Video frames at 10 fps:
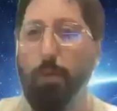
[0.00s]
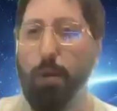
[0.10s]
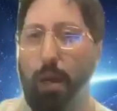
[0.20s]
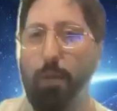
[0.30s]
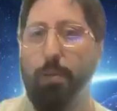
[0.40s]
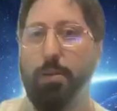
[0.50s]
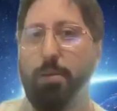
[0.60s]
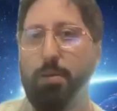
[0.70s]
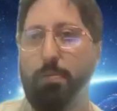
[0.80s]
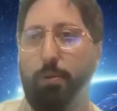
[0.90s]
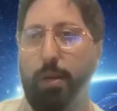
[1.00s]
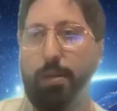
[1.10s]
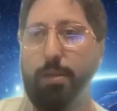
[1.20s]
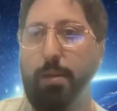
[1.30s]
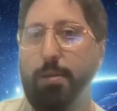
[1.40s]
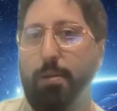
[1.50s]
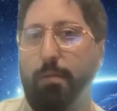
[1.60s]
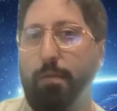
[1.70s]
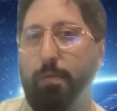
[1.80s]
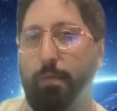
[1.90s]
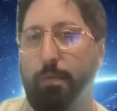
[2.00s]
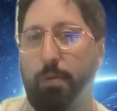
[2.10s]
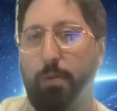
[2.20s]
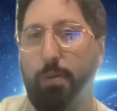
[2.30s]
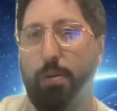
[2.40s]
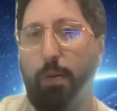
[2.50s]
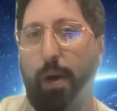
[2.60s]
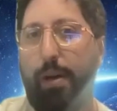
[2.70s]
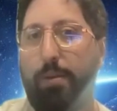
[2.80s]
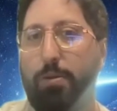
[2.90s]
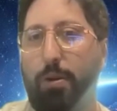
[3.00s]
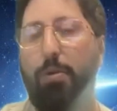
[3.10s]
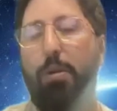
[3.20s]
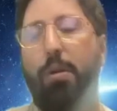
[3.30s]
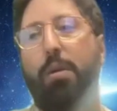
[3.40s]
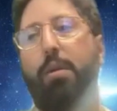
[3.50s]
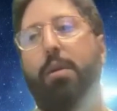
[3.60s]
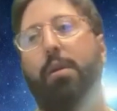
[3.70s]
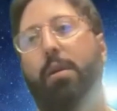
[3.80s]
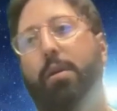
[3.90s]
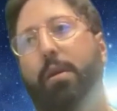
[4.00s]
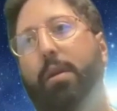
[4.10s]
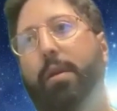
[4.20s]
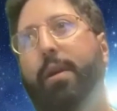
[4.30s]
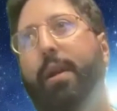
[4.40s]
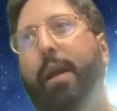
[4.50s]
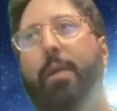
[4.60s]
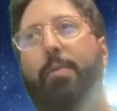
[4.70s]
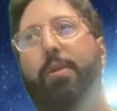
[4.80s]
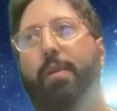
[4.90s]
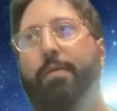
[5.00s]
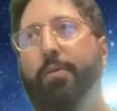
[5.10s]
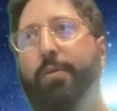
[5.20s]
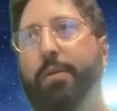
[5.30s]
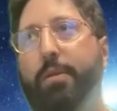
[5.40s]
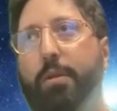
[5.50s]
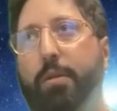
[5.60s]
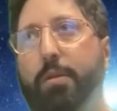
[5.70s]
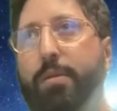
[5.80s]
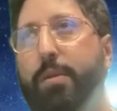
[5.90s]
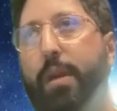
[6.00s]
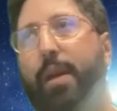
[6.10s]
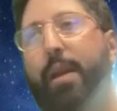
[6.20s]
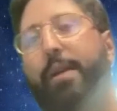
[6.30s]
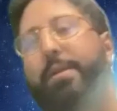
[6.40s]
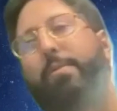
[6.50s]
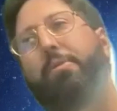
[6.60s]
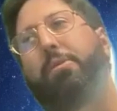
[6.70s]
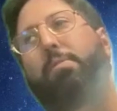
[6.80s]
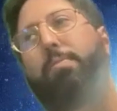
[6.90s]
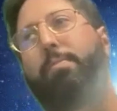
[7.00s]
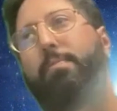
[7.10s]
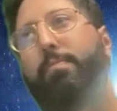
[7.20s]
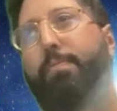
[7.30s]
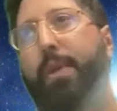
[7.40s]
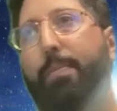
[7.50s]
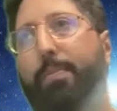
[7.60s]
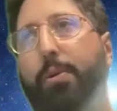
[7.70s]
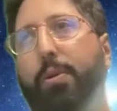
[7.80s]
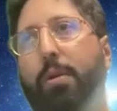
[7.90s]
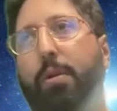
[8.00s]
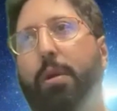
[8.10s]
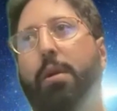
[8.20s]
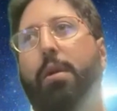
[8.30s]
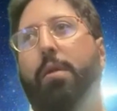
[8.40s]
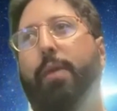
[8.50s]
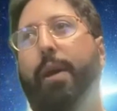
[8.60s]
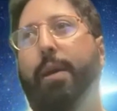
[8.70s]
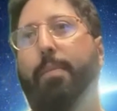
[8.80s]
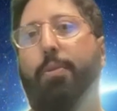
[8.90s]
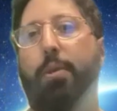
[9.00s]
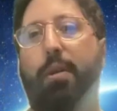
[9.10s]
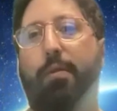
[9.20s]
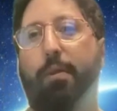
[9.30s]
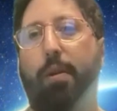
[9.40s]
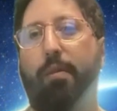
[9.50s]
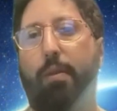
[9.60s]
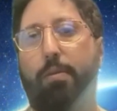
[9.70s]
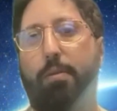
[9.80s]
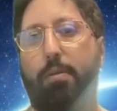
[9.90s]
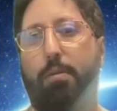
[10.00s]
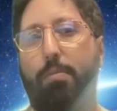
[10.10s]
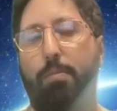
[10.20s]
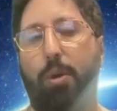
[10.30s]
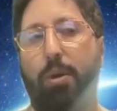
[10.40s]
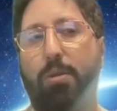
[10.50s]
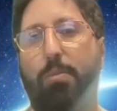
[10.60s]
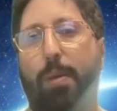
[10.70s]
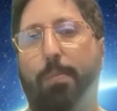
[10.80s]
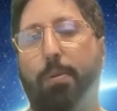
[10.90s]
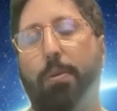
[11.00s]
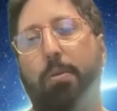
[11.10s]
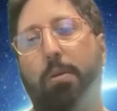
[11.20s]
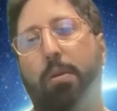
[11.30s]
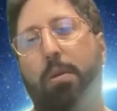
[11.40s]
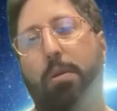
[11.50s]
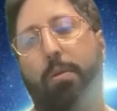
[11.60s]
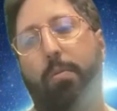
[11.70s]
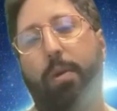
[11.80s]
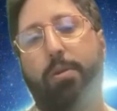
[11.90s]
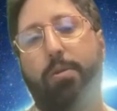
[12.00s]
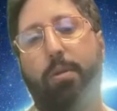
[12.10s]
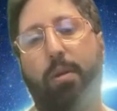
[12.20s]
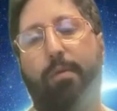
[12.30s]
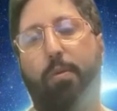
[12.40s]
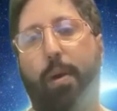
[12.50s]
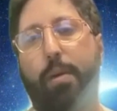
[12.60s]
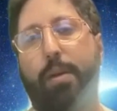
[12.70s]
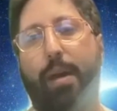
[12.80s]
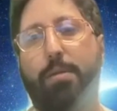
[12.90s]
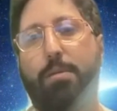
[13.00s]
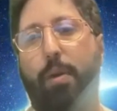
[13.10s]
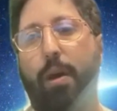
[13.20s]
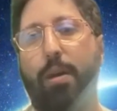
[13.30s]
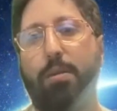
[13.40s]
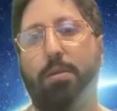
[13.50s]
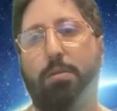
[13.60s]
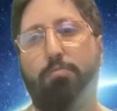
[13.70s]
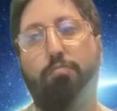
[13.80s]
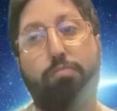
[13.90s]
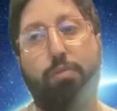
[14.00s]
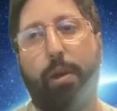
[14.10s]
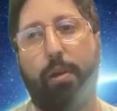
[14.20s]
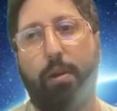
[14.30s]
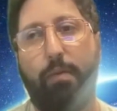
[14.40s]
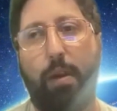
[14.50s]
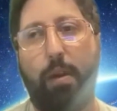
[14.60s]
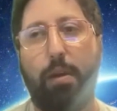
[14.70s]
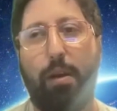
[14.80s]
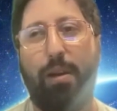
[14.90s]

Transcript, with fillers: in cannabis is pretty extensive doing this a while. So connecting with influencers and connecting with people that can put it in front of millions of people when it's only a few texts away is pretty convenient,